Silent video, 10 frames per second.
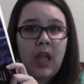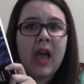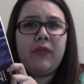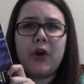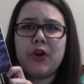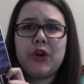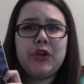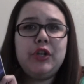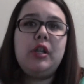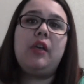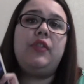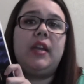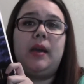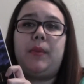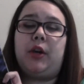I've heard
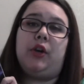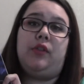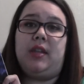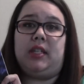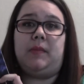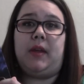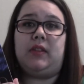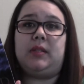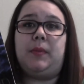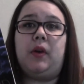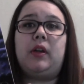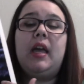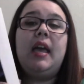nothing but good things about this book.